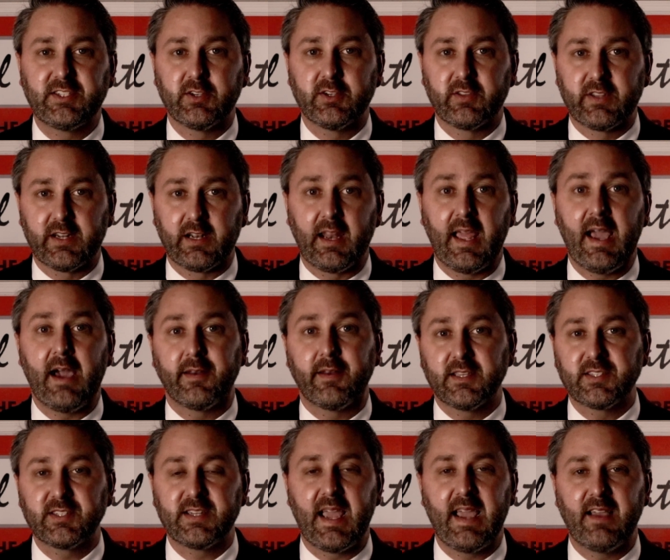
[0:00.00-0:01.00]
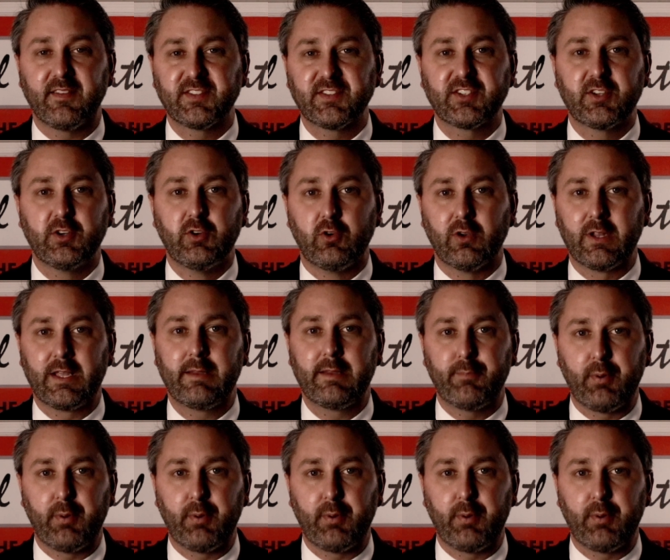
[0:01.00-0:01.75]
year that allowed us to have school in